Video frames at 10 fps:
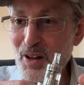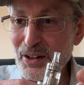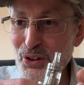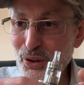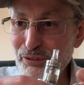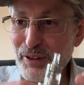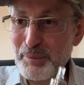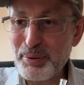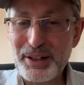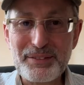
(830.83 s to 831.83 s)
you're
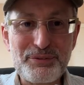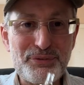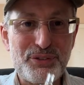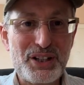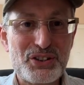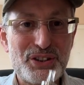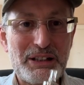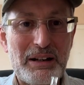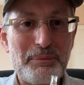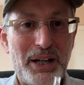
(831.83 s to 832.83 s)
vaping fresh
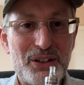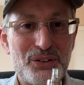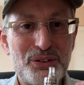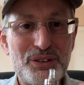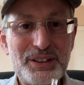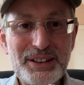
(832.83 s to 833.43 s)
tobacco.